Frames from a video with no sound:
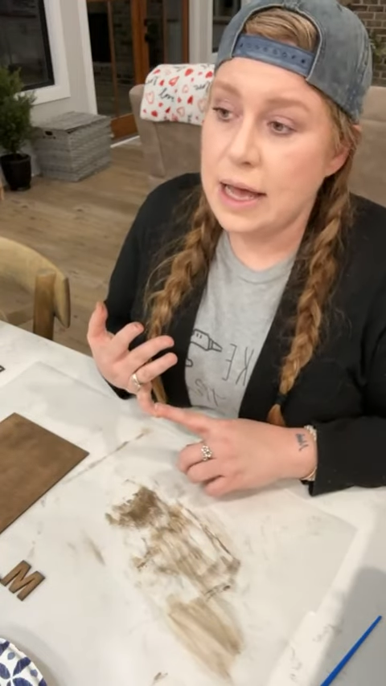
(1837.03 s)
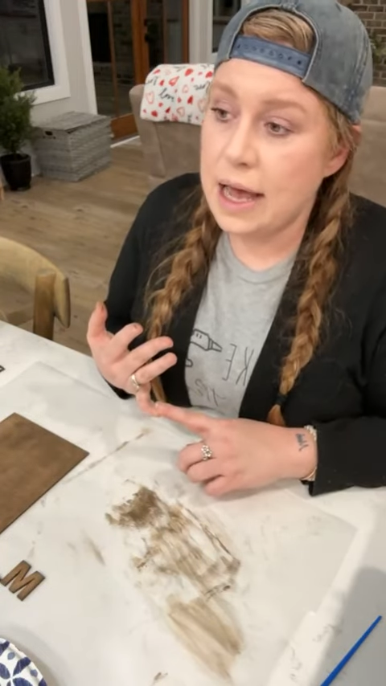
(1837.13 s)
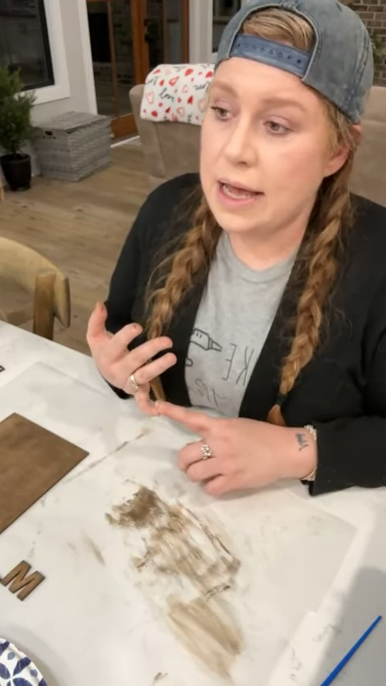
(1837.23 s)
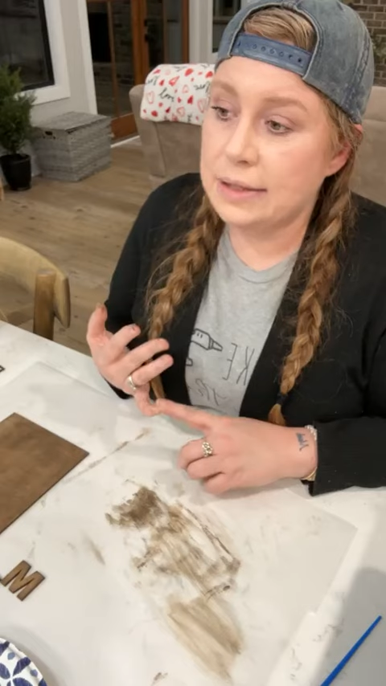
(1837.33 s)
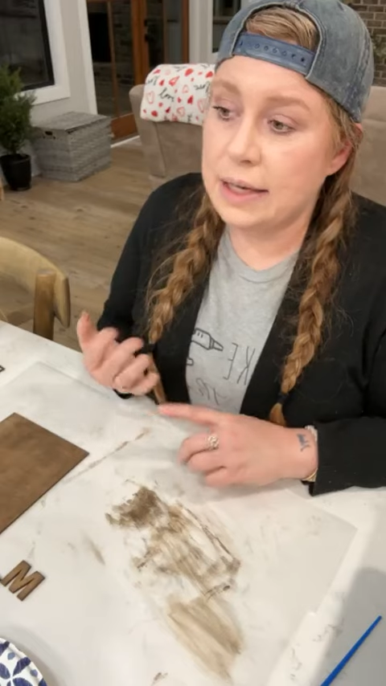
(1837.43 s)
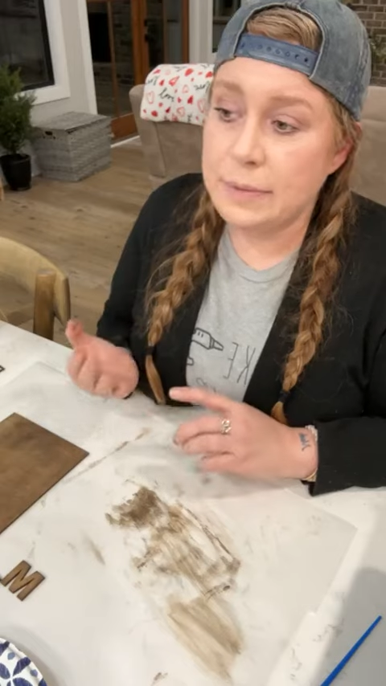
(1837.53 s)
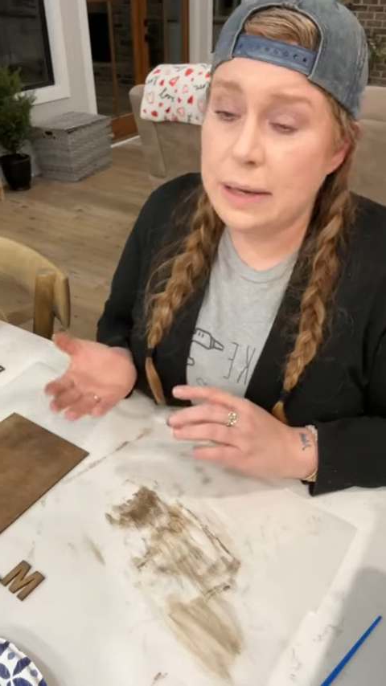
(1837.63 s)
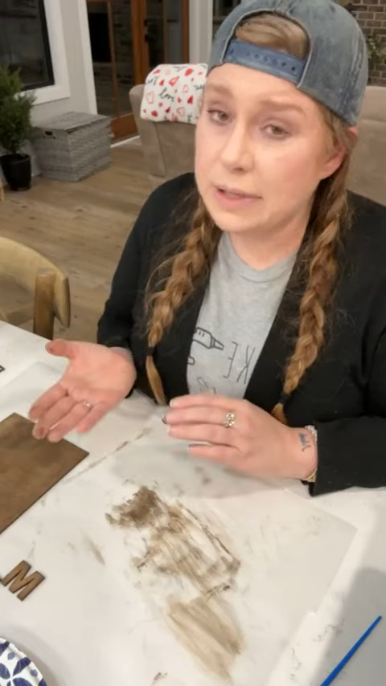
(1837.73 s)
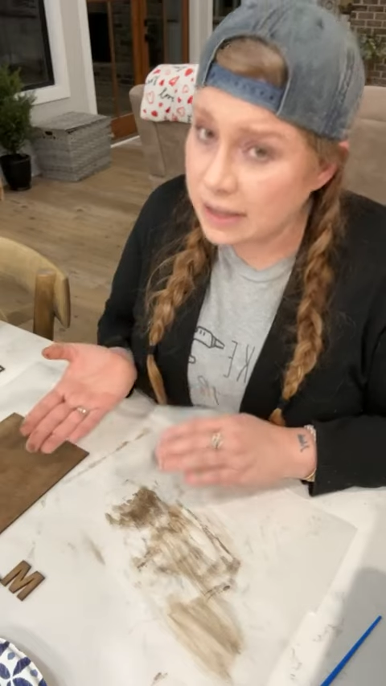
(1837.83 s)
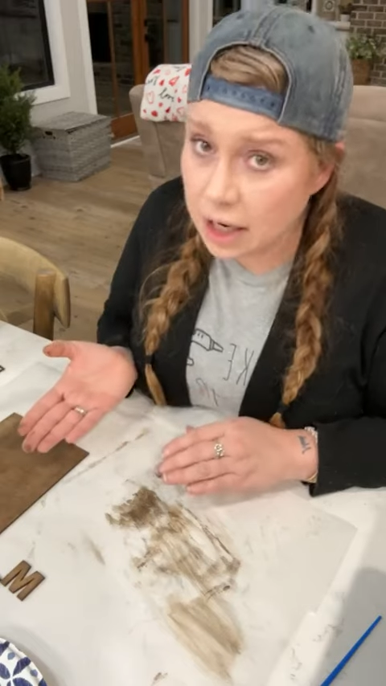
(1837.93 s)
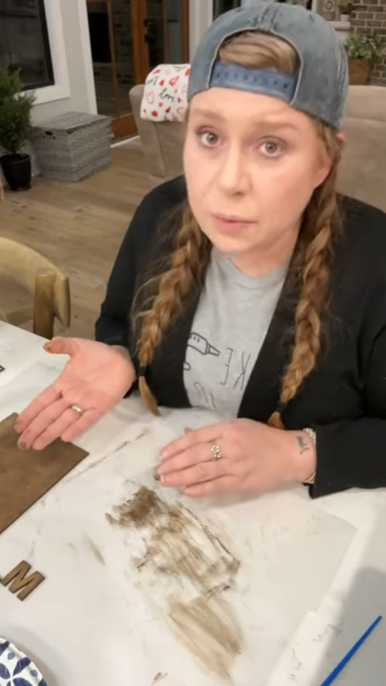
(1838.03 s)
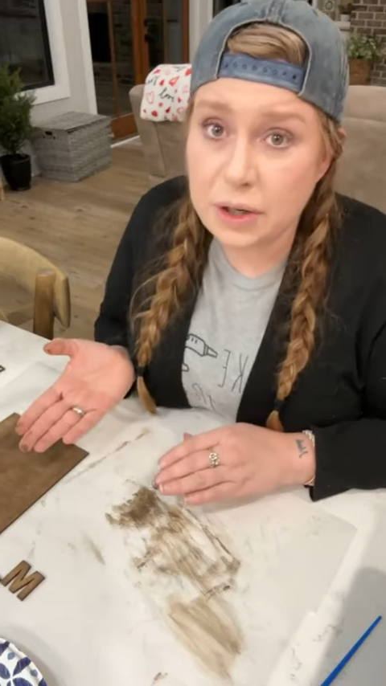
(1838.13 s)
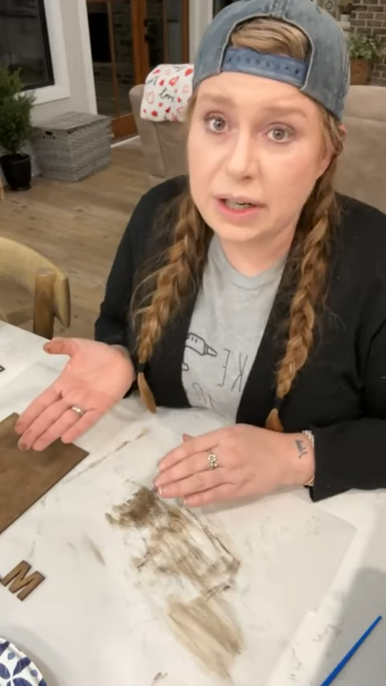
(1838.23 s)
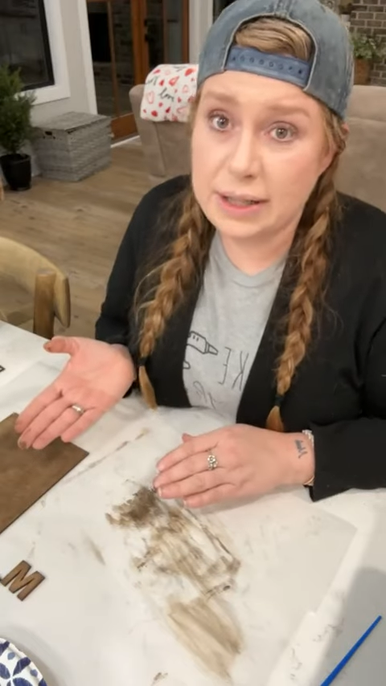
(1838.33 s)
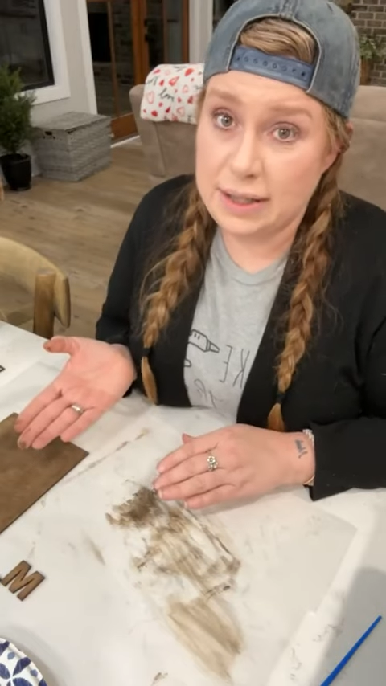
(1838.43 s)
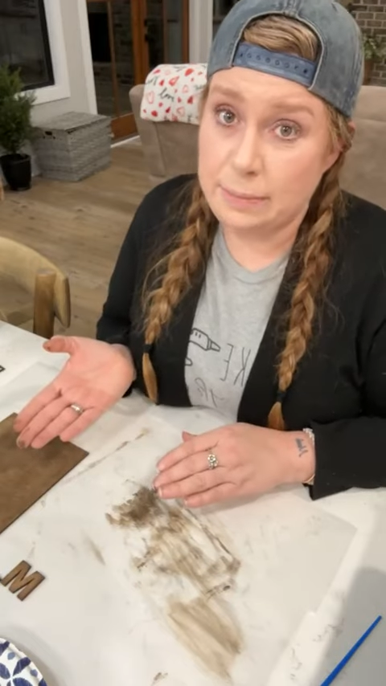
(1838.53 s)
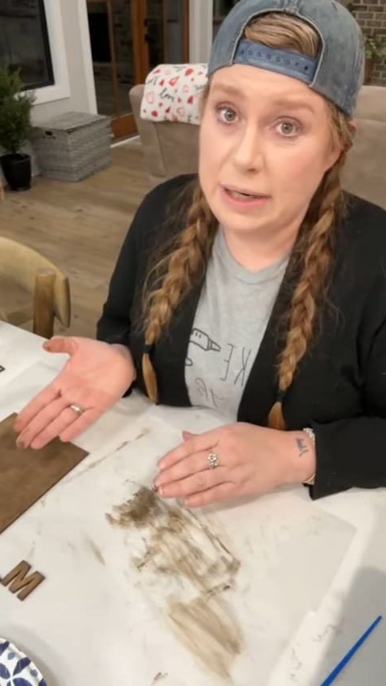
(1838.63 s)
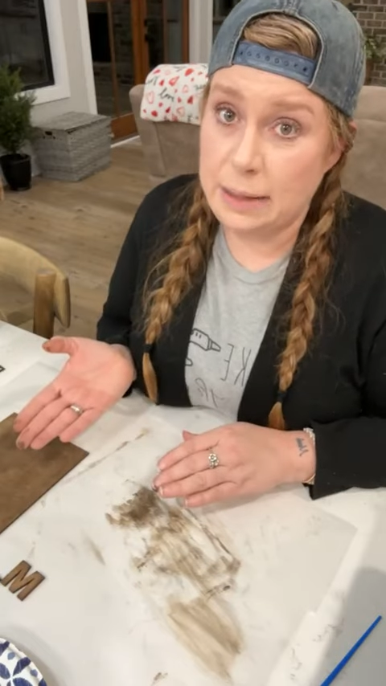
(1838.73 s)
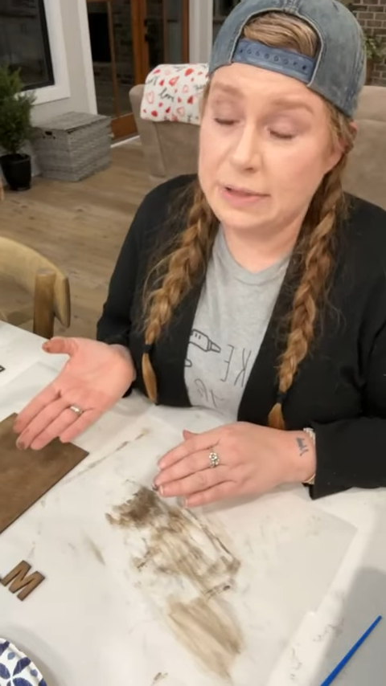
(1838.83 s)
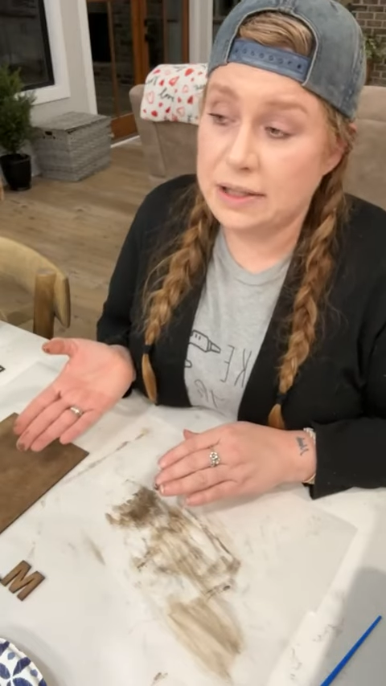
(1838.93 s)
And sometimes it's going to work and
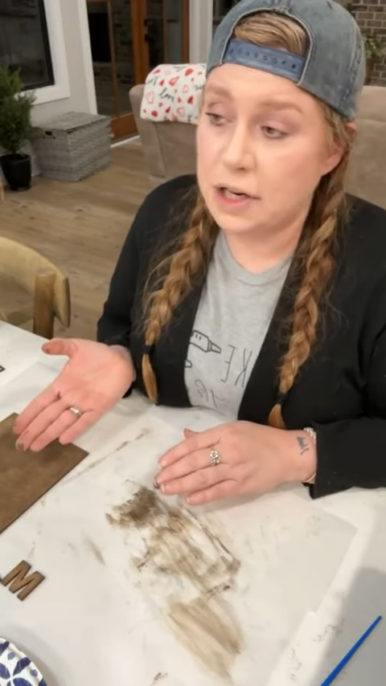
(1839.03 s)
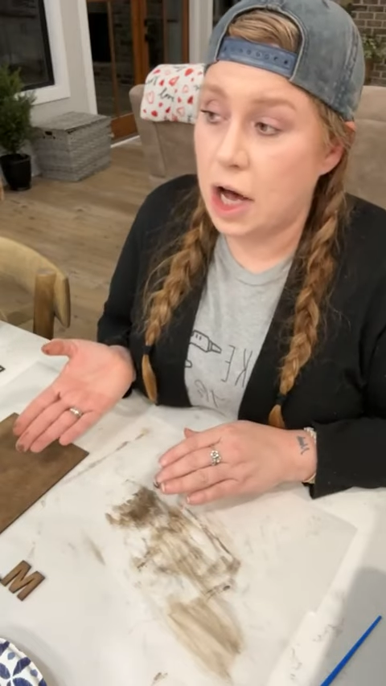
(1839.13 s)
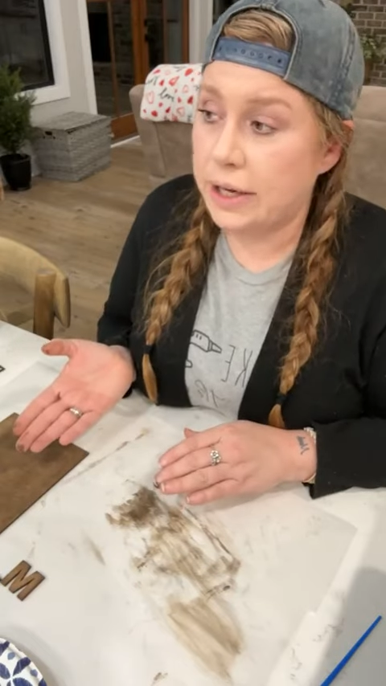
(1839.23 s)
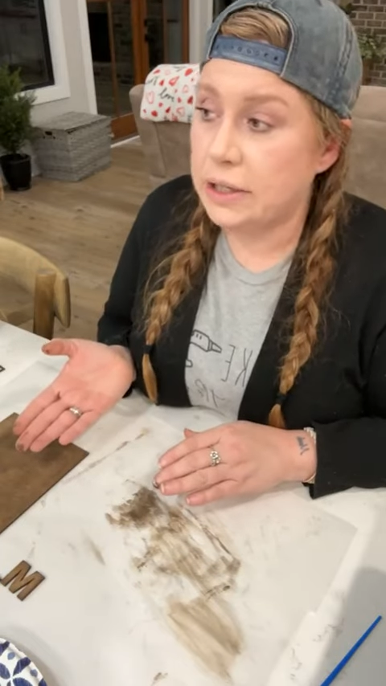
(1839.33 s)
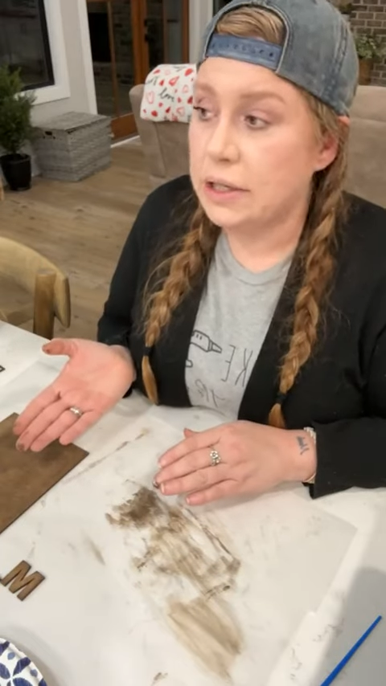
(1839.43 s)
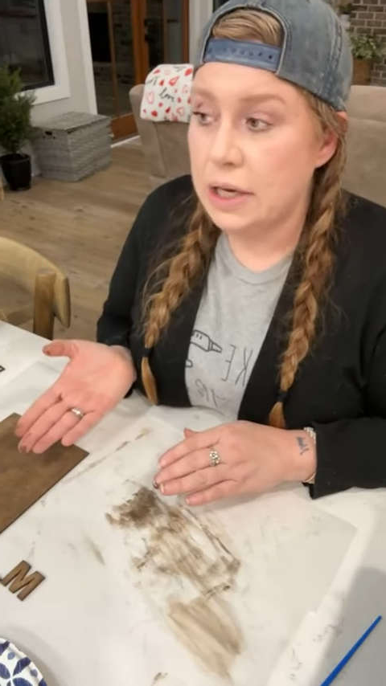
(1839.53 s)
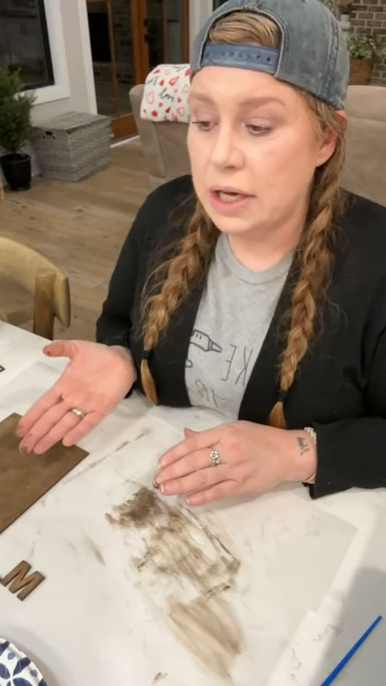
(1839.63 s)
sometimes it's not.